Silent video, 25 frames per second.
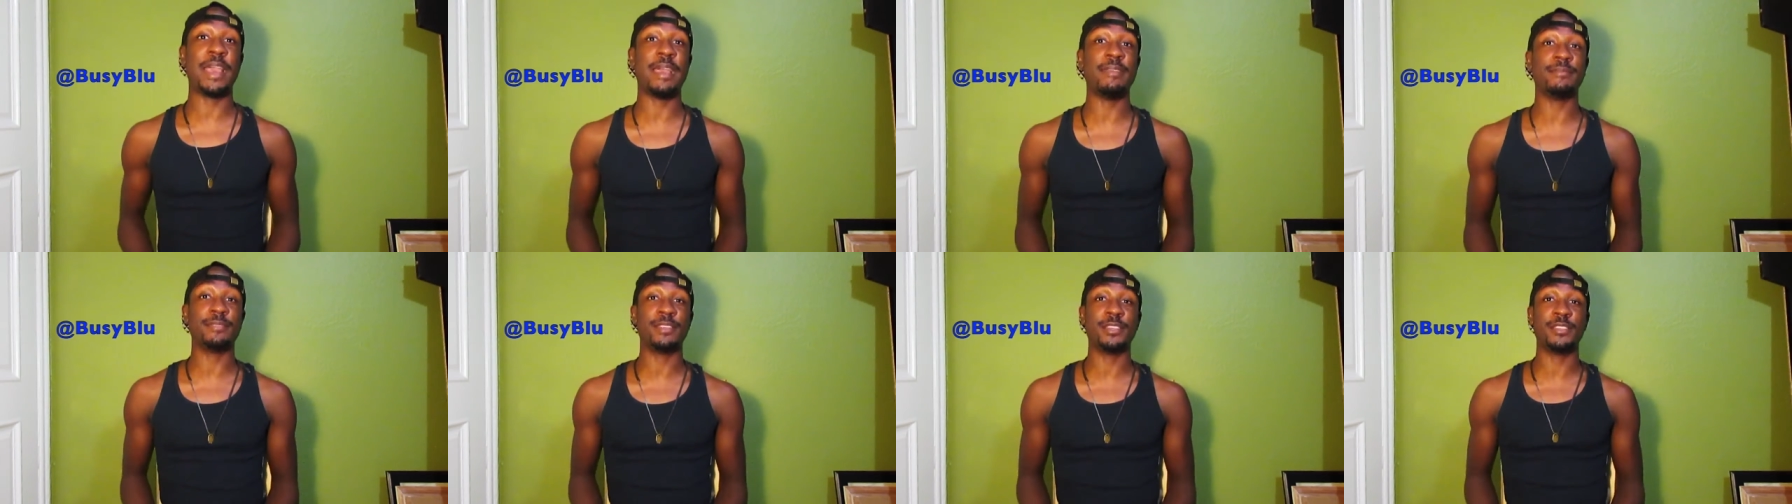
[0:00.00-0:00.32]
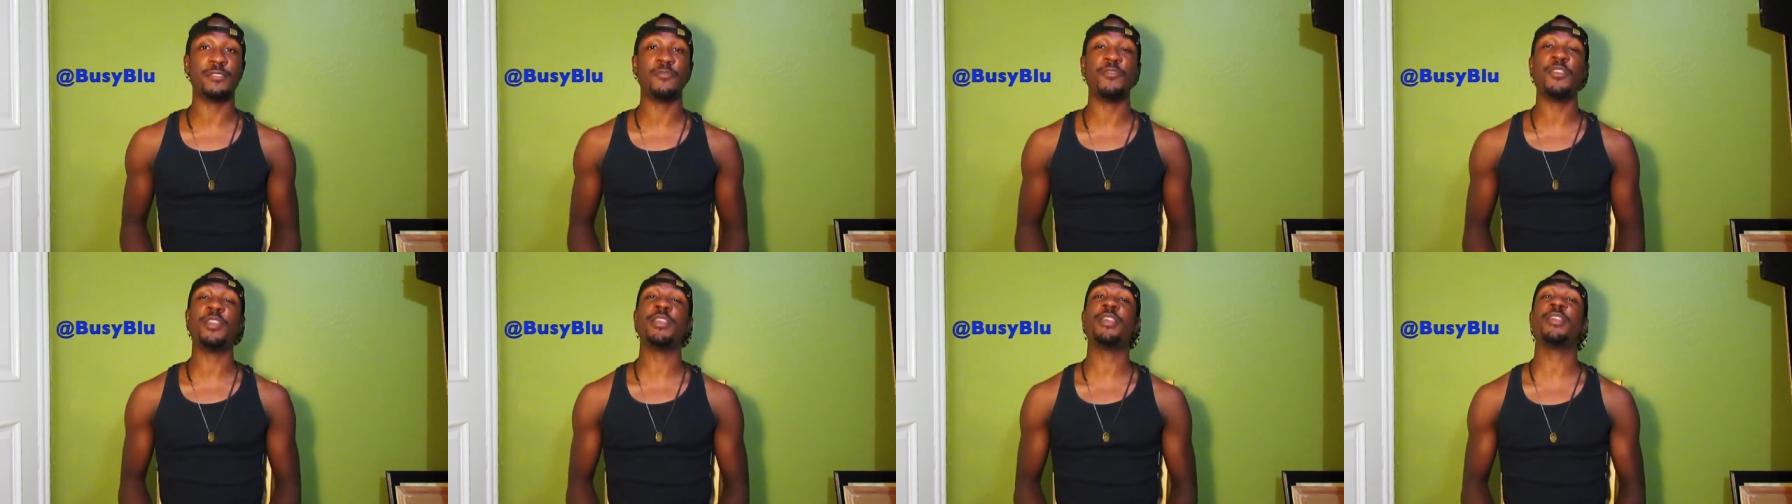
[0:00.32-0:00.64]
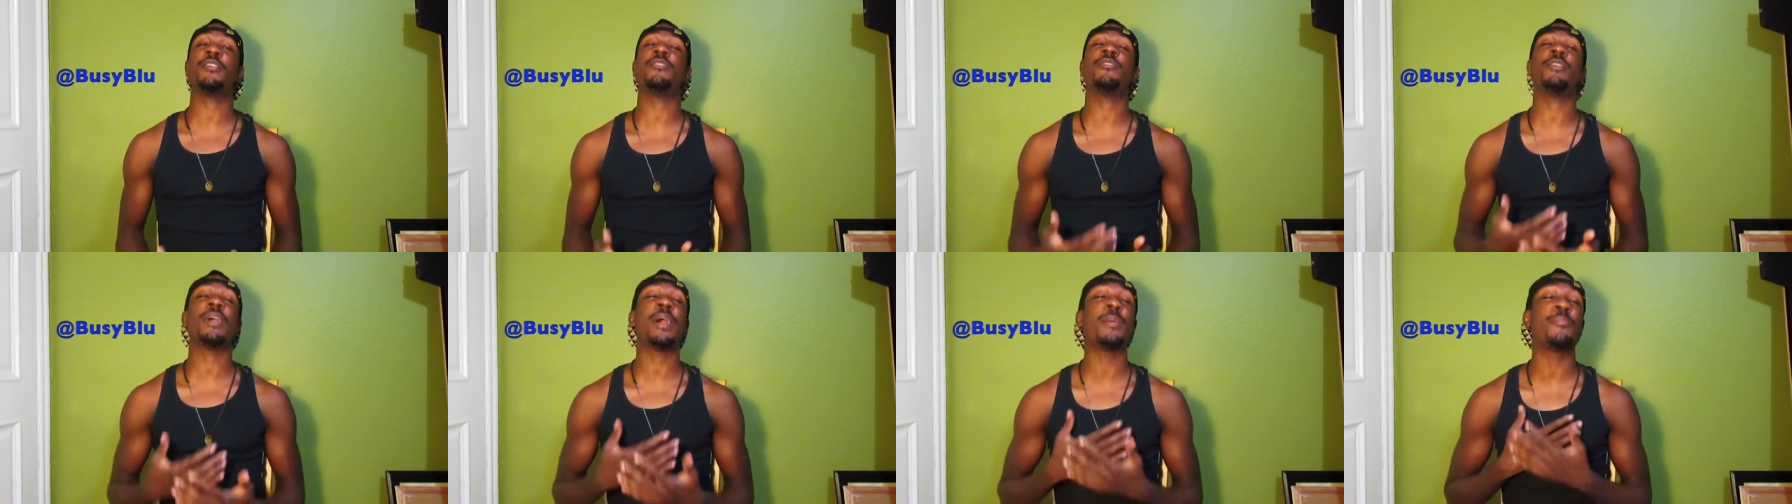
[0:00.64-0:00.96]
after this
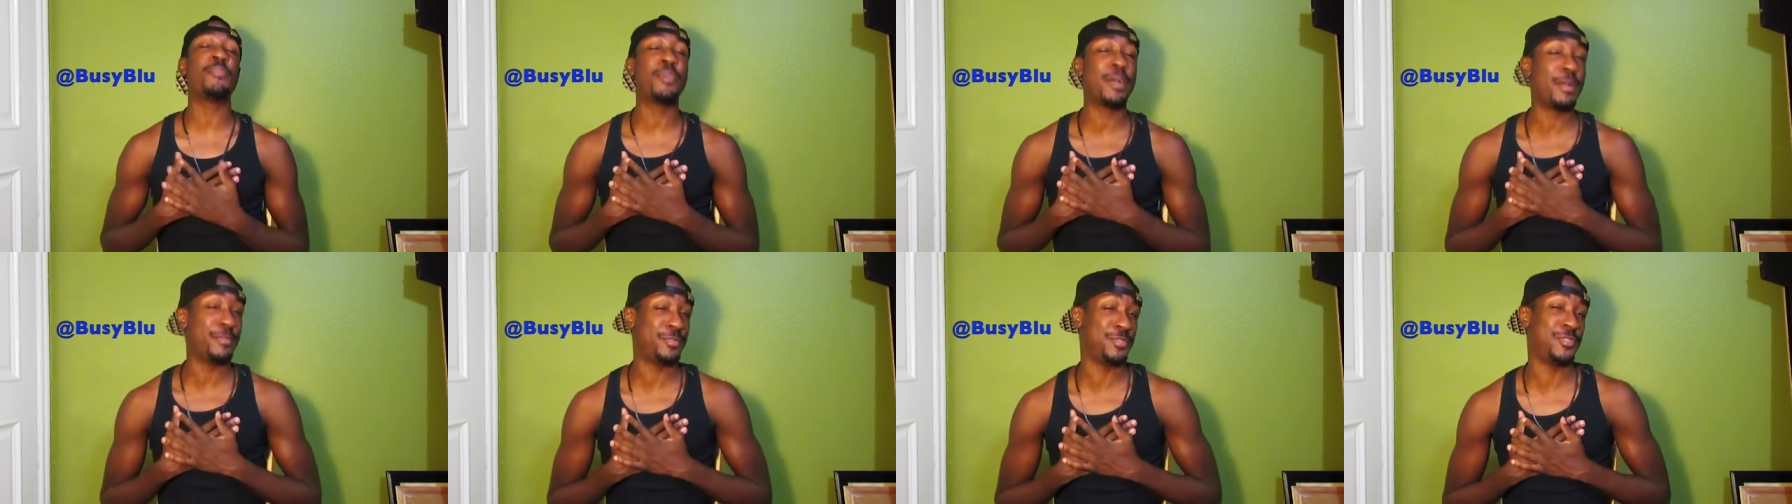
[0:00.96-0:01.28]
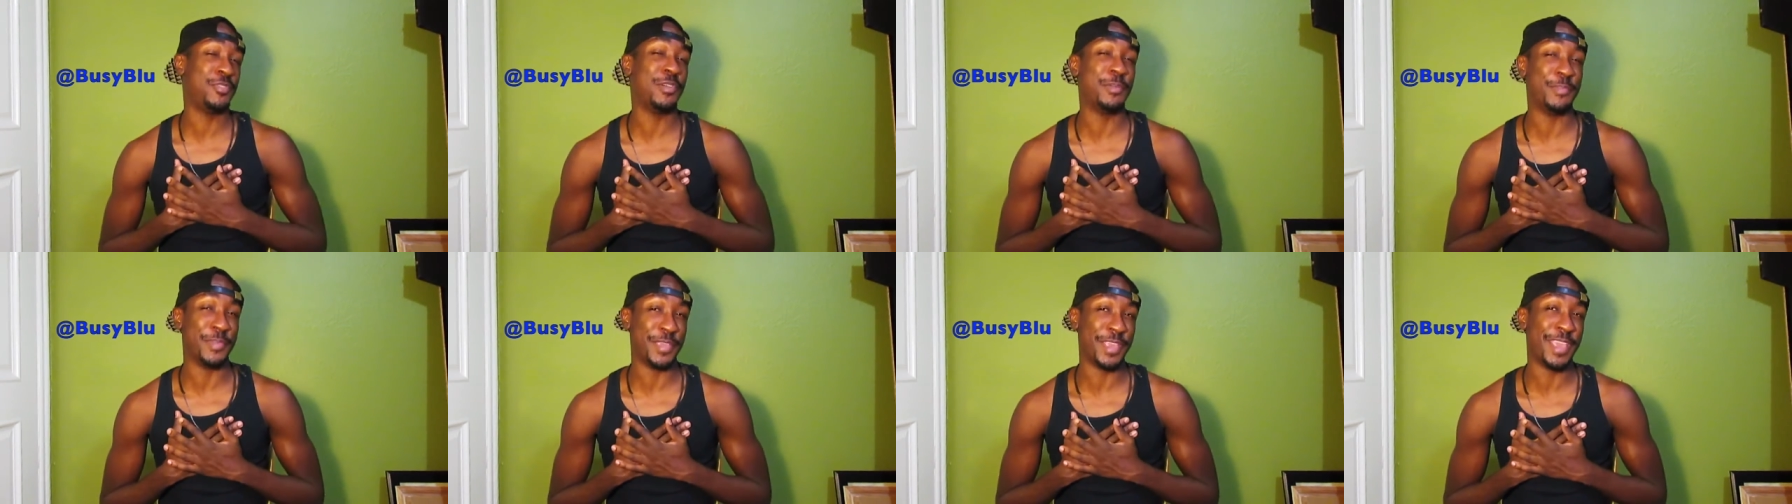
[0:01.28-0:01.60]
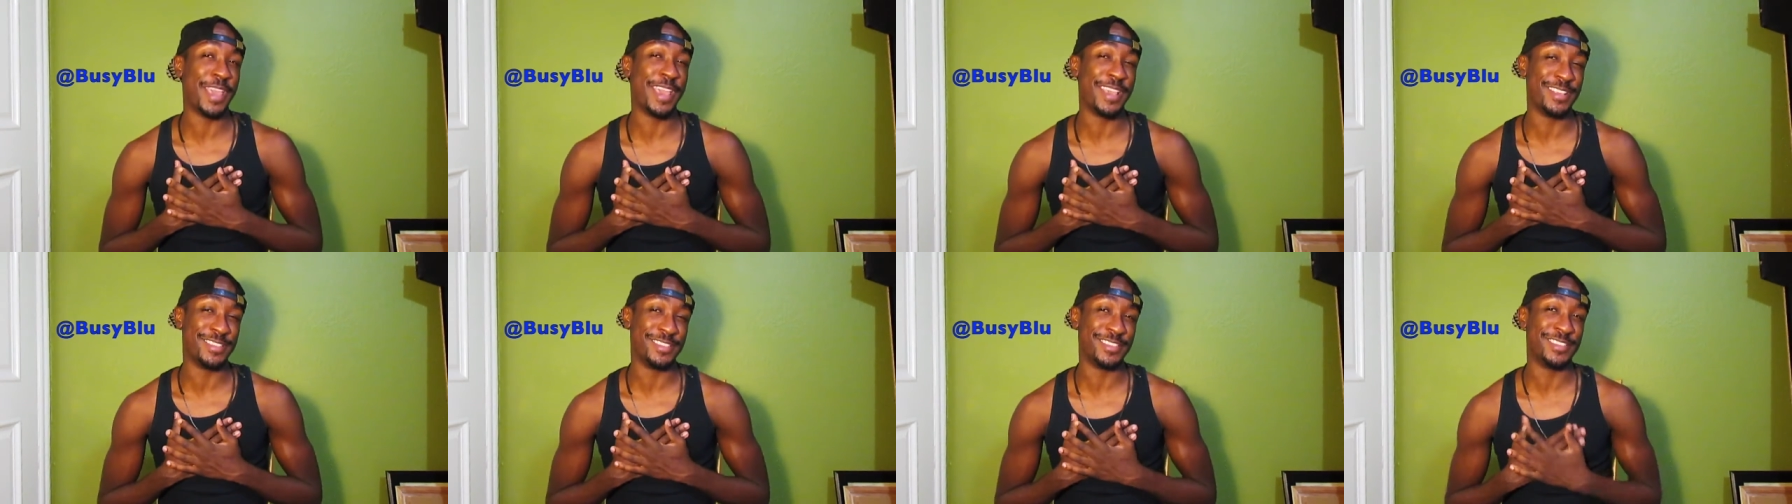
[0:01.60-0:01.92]
video, I promise you I'm
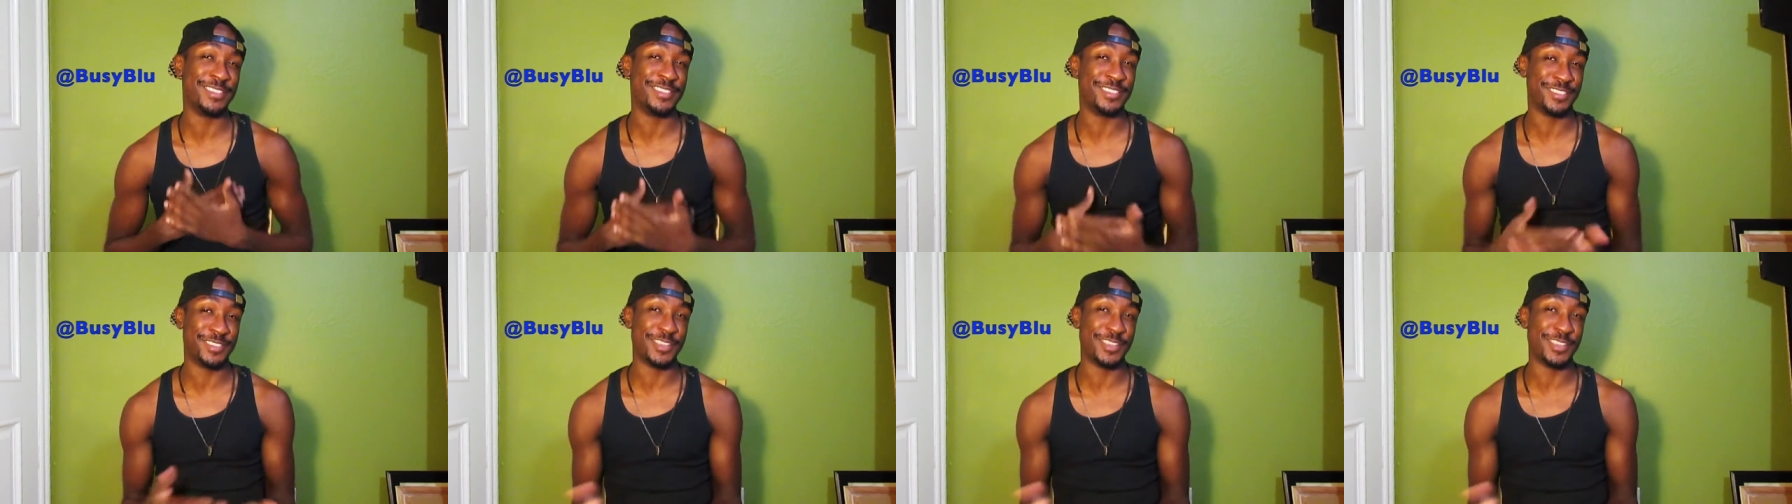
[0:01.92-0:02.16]
engaging.